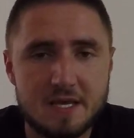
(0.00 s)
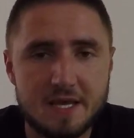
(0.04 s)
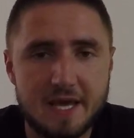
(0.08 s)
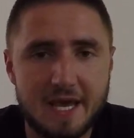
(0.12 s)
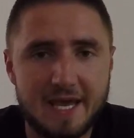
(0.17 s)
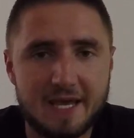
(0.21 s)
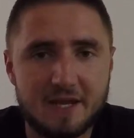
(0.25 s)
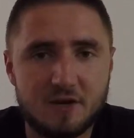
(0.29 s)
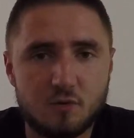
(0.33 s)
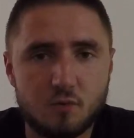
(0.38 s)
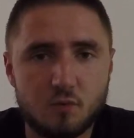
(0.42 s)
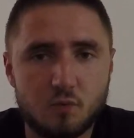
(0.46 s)

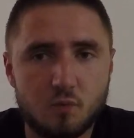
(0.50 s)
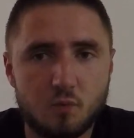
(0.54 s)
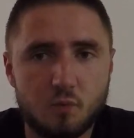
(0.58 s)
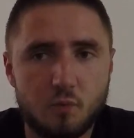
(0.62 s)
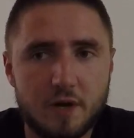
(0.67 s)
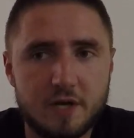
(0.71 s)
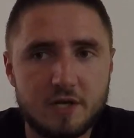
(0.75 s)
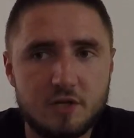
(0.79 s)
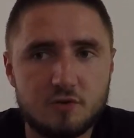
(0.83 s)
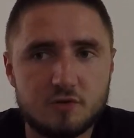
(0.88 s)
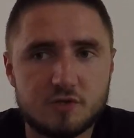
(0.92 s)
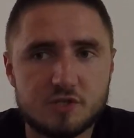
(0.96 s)
And
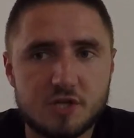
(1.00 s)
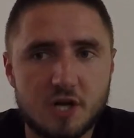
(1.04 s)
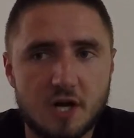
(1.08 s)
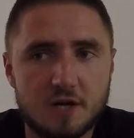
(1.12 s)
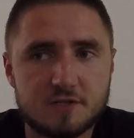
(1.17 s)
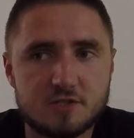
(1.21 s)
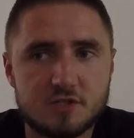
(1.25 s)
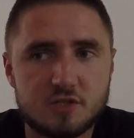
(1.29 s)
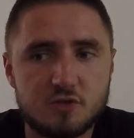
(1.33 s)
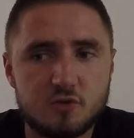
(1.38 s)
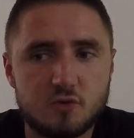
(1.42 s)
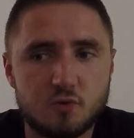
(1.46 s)
when you
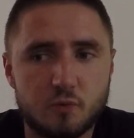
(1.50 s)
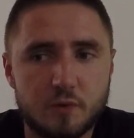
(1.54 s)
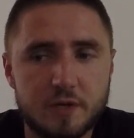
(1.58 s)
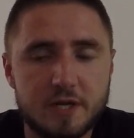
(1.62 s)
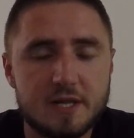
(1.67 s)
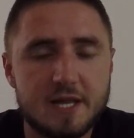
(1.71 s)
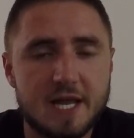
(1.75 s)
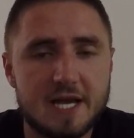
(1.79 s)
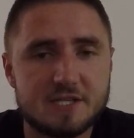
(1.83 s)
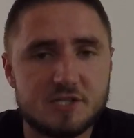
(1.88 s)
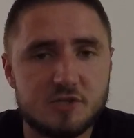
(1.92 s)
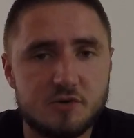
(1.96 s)
start to
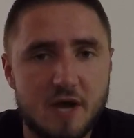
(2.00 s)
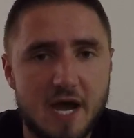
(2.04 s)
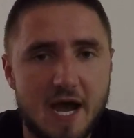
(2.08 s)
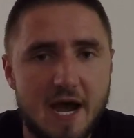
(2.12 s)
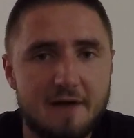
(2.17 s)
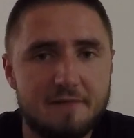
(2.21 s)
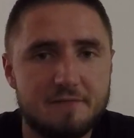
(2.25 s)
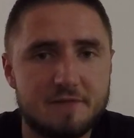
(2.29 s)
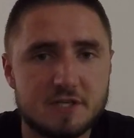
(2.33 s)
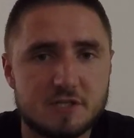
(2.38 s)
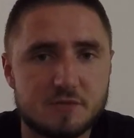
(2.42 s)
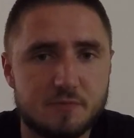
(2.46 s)
realize you
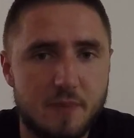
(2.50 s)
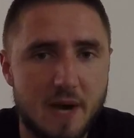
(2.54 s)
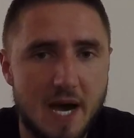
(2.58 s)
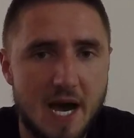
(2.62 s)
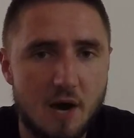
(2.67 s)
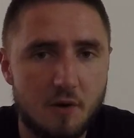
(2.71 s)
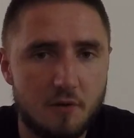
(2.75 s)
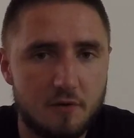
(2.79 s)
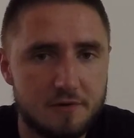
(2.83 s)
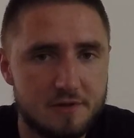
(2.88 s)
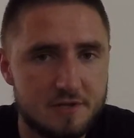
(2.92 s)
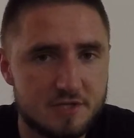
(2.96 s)
have this
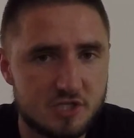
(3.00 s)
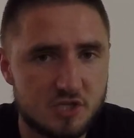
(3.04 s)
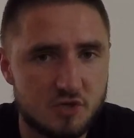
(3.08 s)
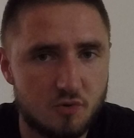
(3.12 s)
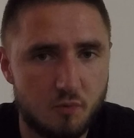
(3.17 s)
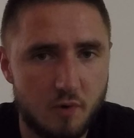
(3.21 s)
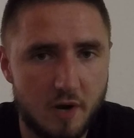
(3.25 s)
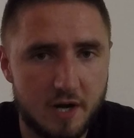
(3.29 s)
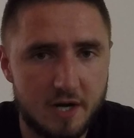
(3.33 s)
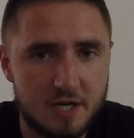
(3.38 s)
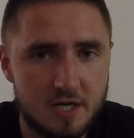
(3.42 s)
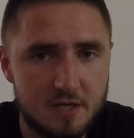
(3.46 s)
power, the
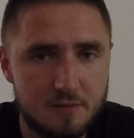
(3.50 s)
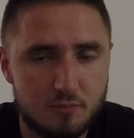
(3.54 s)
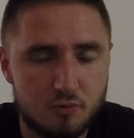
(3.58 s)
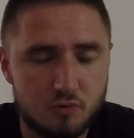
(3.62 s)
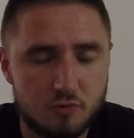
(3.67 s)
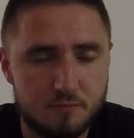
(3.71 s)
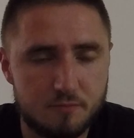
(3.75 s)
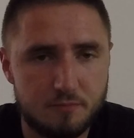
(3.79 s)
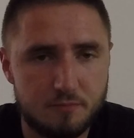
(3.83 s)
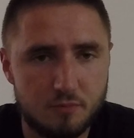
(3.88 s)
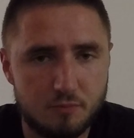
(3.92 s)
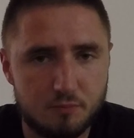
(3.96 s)
serenity
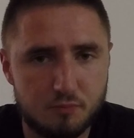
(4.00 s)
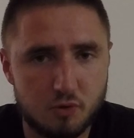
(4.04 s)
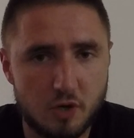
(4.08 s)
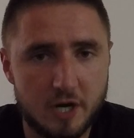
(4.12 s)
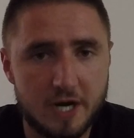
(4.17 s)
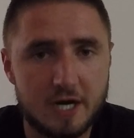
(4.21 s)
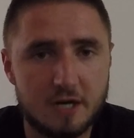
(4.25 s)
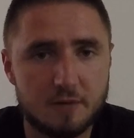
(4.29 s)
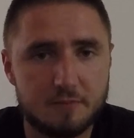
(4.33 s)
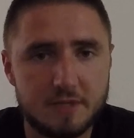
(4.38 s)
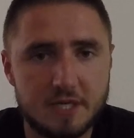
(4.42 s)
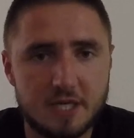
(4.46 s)

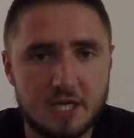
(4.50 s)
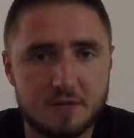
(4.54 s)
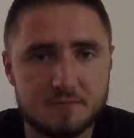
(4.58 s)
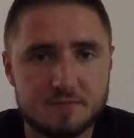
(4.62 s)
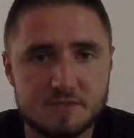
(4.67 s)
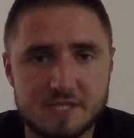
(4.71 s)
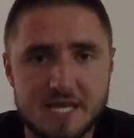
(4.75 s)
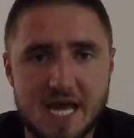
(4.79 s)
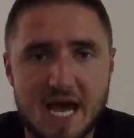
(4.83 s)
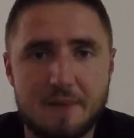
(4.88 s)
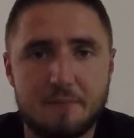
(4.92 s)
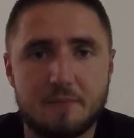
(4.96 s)
prayer
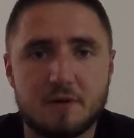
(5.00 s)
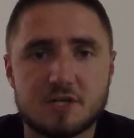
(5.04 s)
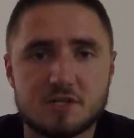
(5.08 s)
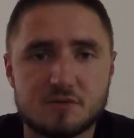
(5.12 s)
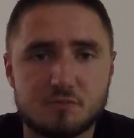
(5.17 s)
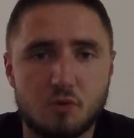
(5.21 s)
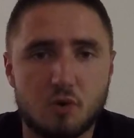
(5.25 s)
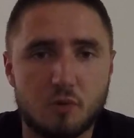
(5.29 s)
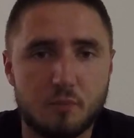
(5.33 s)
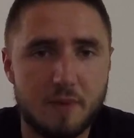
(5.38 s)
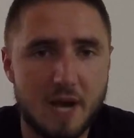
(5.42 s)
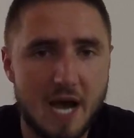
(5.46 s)
becomes that much
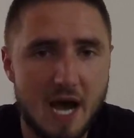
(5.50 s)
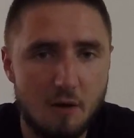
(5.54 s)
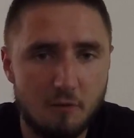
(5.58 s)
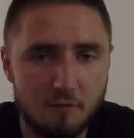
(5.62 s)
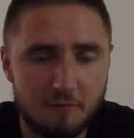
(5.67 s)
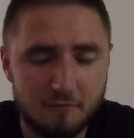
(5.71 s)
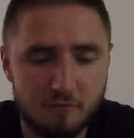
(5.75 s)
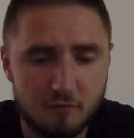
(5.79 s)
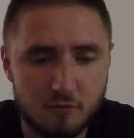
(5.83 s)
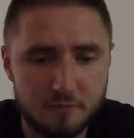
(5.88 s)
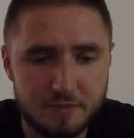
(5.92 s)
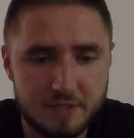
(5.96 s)
more
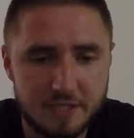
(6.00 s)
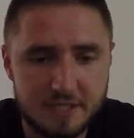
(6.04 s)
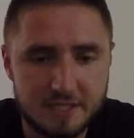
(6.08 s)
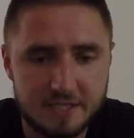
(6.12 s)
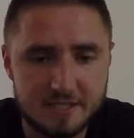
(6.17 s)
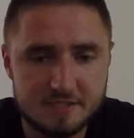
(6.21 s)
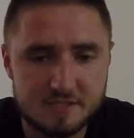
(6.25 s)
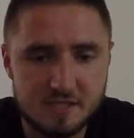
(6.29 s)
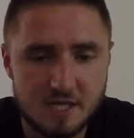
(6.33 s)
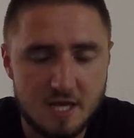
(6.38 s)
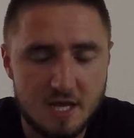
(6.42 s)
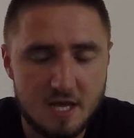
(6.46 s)
powerful,
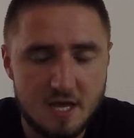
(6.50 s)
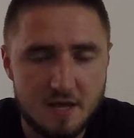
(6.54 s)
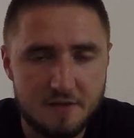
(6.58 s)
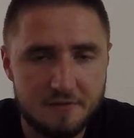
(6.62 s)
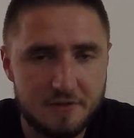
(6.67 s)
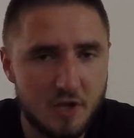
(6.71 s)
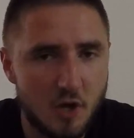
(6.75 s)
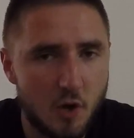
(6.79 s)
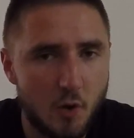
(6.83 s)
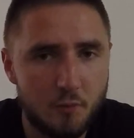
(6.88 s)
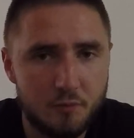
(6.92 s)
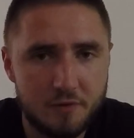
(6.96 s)
because
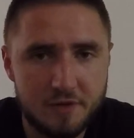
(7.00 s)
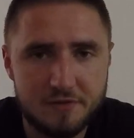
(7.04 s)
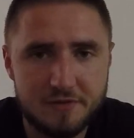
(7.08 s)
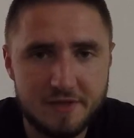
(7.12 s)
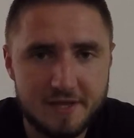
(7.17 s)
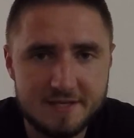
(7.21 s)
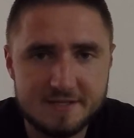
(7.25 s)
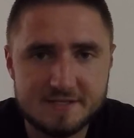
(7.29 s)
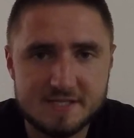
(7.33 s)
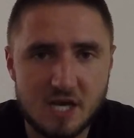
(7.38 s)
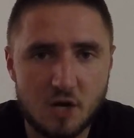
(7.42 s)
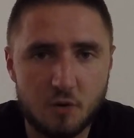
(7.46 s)
the only
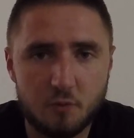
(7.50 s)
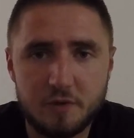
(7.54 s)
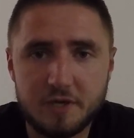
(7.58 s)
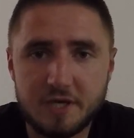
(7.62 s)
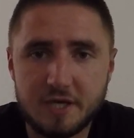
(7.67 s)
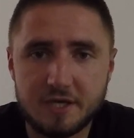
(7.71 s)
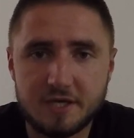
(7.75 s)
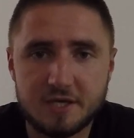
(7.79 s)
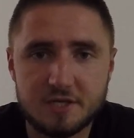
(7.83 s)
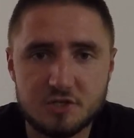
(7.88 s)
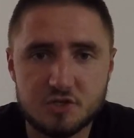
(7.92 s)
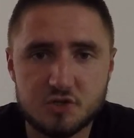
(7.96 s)
things that we
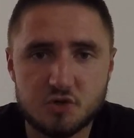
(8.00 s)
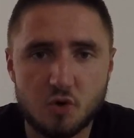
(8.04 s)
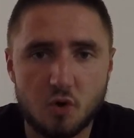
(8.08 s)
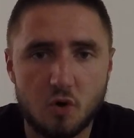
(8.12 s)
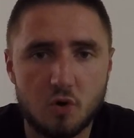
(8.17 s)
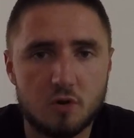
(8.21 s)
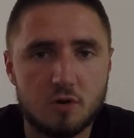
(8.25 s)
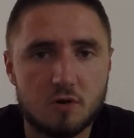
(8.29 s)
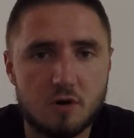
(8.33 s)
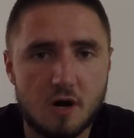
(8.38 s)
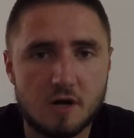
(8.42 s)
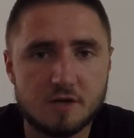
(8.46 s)
can
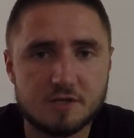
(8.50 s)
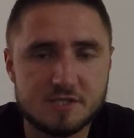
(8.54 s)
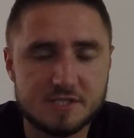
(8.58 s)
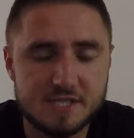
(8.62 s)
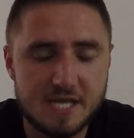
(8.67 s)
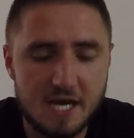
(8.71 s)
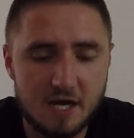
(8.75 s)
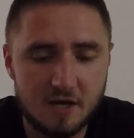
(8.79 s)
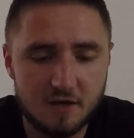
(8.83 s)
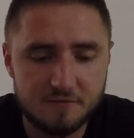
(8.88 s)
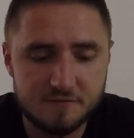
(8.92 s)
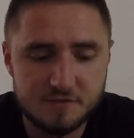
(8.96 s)
control are
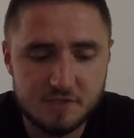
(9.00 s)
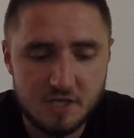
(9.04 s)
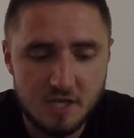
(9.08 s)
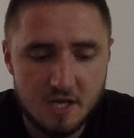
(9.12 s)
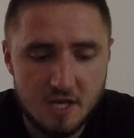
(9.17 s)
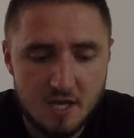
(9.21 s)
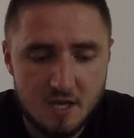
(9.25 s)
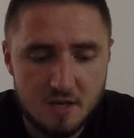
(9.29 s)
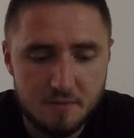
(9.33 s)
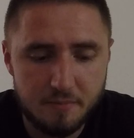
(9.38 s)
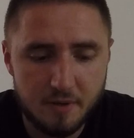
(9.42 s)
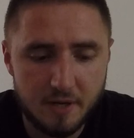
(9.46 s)
ourselves.
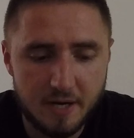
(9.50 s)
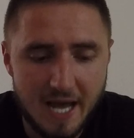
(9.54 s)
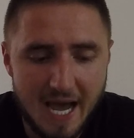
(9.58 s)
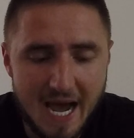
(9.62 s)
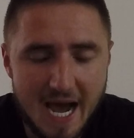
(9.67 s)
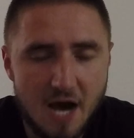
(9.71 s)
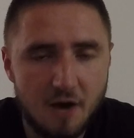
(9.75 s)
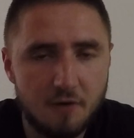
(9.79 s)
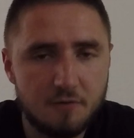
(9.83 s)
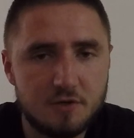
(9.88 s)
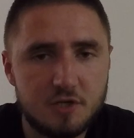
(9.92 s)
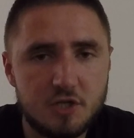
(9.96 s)
But
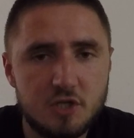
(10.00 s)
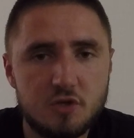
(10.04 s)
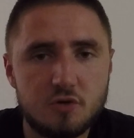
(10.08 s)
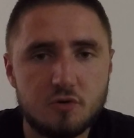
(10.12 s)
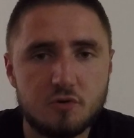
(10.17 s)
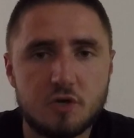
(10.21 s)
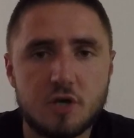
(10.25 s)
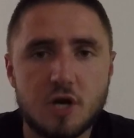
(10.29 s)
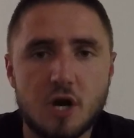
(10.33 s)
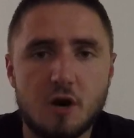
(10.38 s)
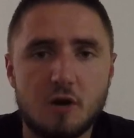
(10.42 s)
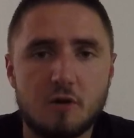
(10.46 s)
how do you
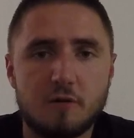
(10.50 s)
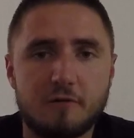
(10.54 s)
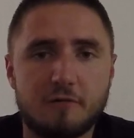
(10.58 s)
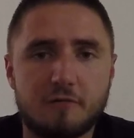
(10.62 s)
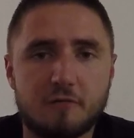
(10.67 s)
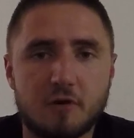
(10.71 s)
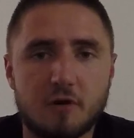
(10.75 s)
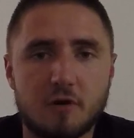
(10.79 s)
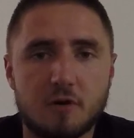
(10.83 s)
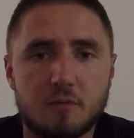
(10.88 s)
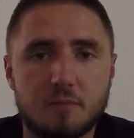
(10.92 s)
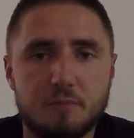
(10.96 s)
go
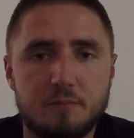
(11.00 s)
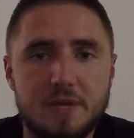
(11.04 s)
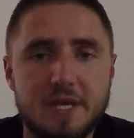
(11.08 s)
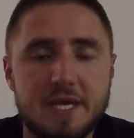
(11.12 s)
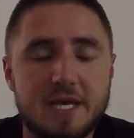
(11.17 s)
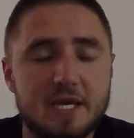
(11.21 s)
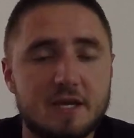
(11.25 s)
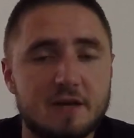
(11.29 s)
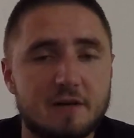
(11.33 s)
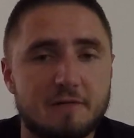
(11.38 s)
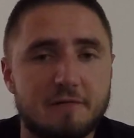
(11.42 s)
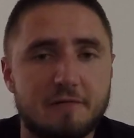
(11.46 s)
from
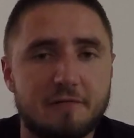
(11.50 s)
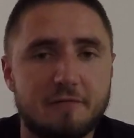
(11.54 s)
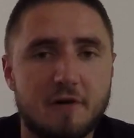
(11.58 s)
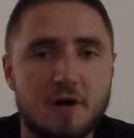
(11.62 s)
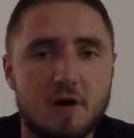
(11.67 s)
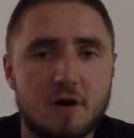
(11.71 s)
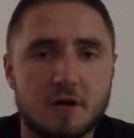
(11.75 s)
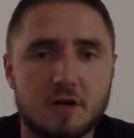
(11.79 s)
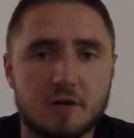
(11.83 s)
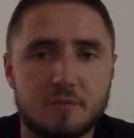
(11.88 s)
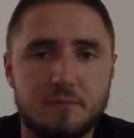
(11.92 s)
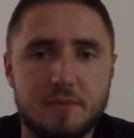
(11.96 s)
being in a
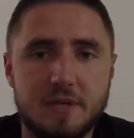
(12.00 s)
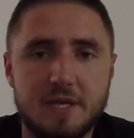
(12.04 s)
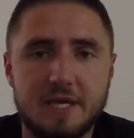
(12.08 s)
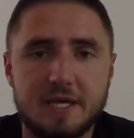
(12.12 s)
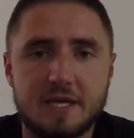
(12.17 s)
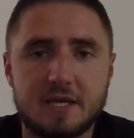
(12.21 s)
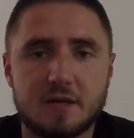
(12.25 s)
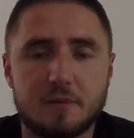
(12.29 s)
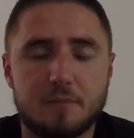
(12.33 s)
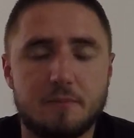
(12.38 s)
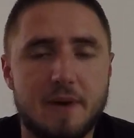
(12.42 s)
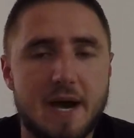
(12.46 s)
funk, being
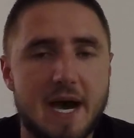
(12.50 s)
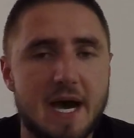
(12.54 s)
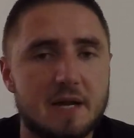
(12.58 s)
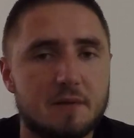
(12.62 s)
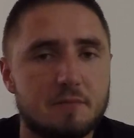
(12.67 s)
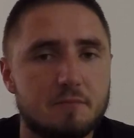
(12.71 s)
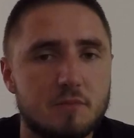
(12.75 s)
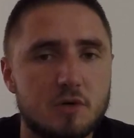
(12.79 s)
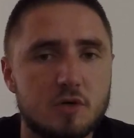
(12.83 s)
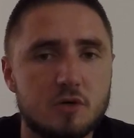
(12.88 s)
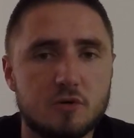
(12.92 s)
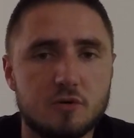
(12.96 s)
in a bad
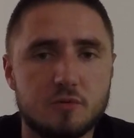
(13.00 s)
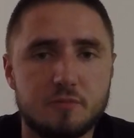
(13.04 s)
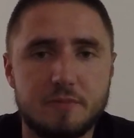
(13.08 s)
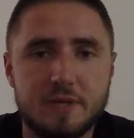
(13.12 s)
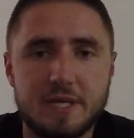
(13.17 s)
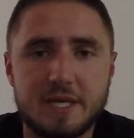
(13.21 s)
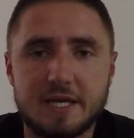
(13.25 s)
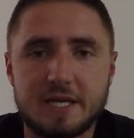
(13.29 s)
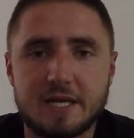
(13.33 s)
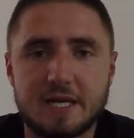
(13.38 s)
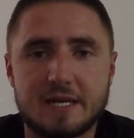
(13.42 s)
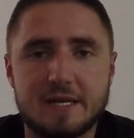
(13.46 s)
mood,
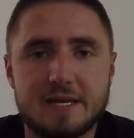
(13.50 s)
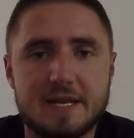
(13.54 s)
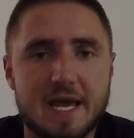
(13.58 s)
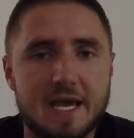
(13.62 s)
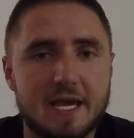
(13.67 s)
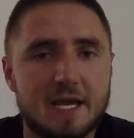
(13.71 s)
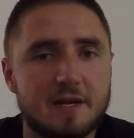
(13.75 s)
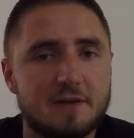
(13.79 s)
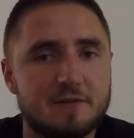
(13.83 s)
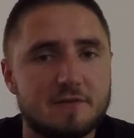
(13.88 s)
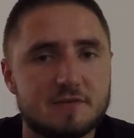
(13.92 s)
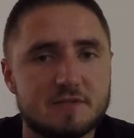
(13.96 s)
being in a
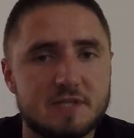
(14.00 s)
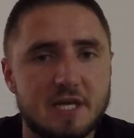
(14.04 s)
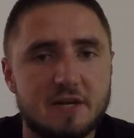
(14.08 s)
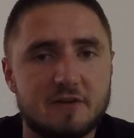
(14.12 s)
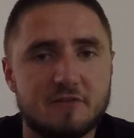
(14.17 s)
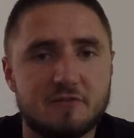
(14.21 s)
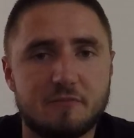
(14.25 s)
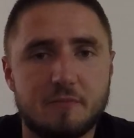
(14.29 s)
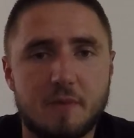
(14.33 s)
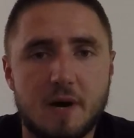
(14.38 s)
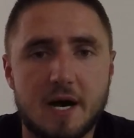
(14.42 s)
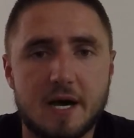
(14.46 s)
negative state
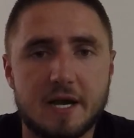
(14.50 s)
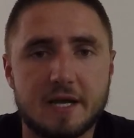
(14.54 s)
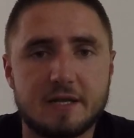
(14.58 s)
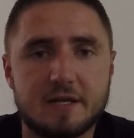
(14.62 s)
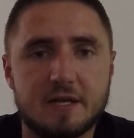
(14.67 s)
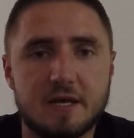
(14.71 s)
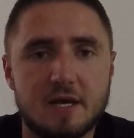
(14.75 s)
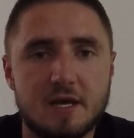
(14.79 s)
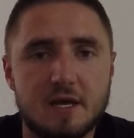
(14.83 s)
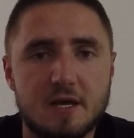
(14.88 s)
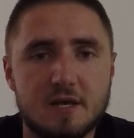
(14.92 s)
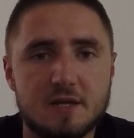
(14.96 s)
of mind,
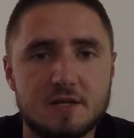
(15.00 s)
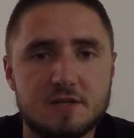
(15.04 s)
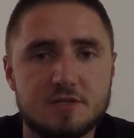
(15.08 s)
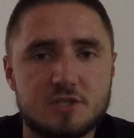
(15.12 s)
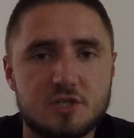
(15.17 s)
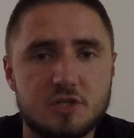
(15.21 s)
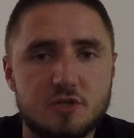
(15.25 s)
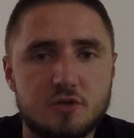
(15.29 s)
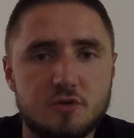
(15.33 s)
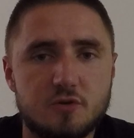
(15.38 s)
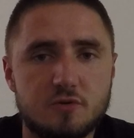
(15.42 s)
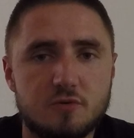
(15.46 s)

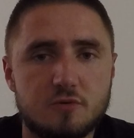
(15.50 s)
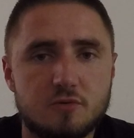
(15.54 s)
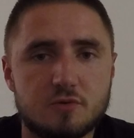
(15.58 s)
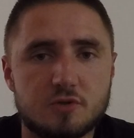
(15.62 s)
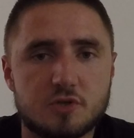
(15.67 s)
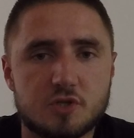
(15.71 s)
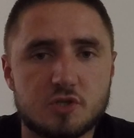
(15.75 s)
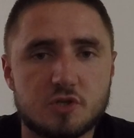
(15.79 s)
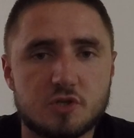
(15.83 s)
to